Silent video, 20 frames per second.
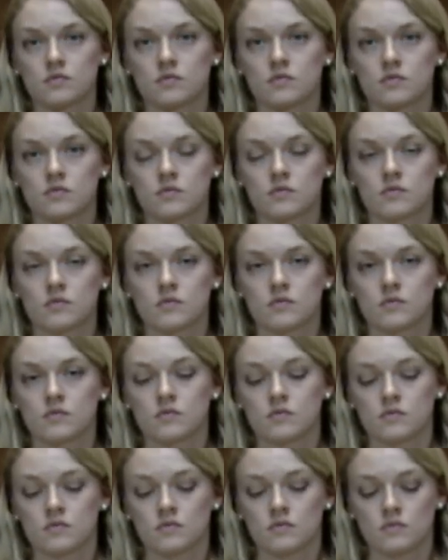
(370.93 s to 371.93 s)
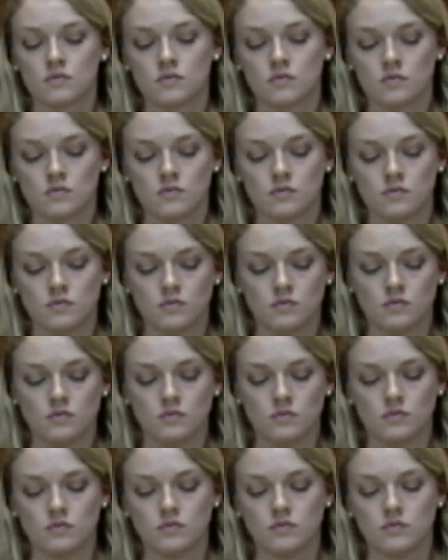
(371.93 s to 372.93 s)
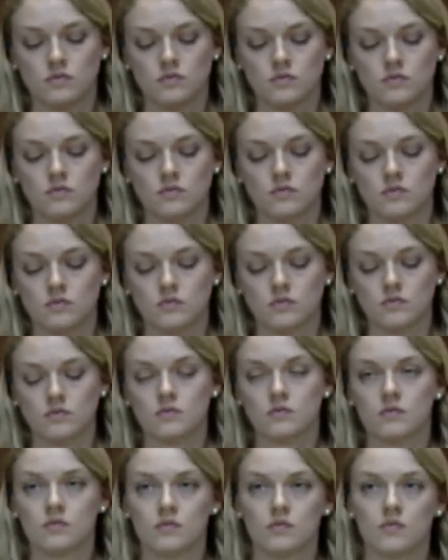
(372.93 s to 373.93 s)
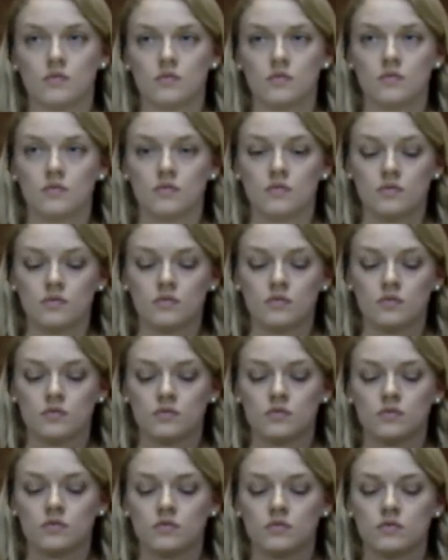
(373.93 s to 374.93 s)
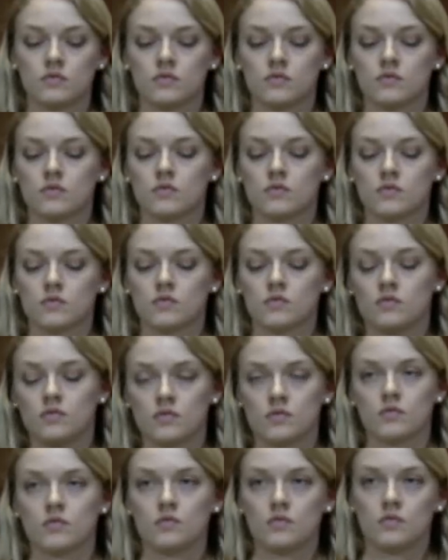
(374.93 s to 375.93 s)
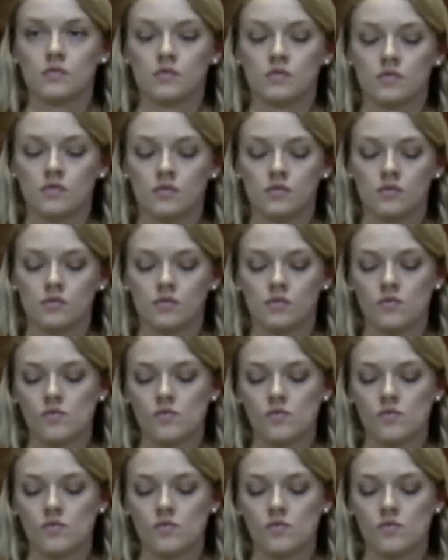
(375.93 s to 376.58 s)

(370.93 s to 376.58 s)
(not speaking)